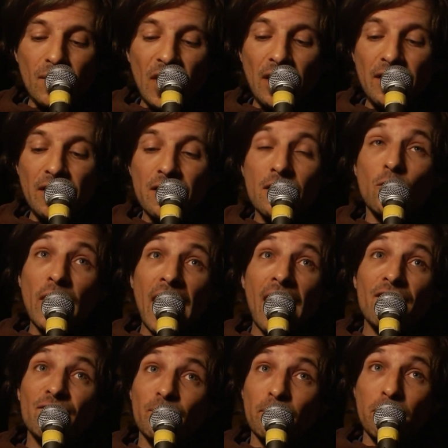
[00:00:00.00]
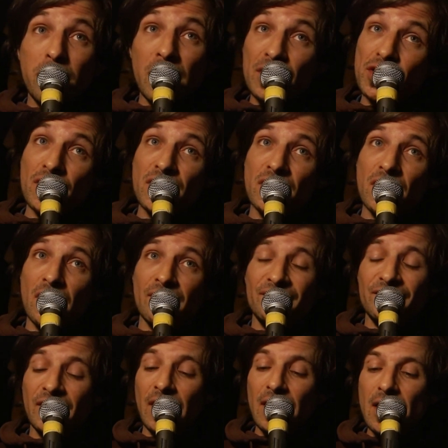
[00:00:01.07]
Here we have a bunch of
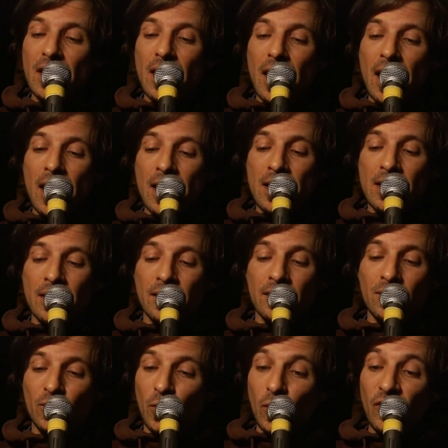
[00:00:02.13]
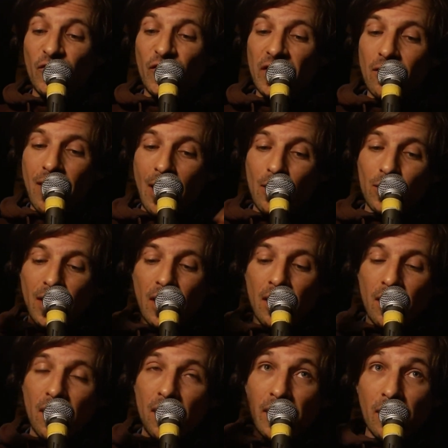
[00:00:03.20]
stuff, and we will figure out
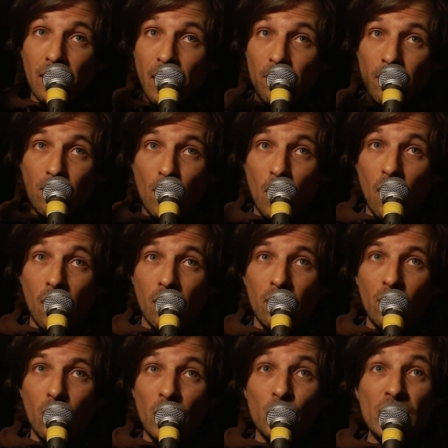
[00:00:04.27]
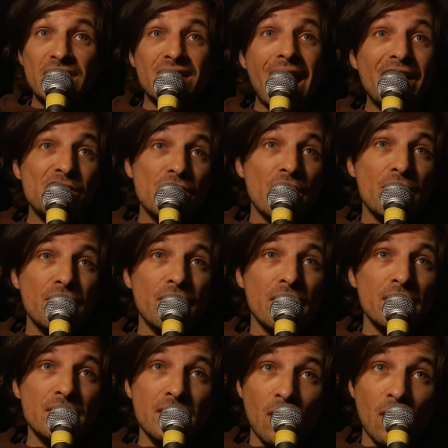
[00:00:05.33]
a little more when we sidechain things.